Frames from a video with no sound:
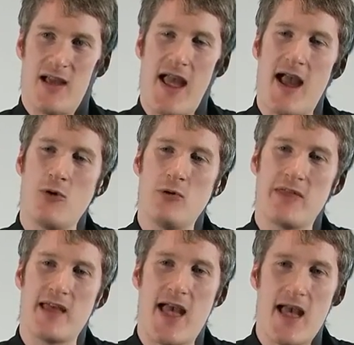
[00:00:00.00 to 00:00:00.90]
How were
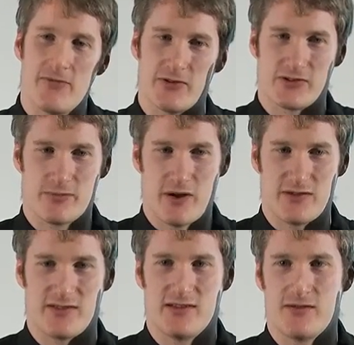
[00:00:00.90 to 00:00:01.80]
they ever supposed to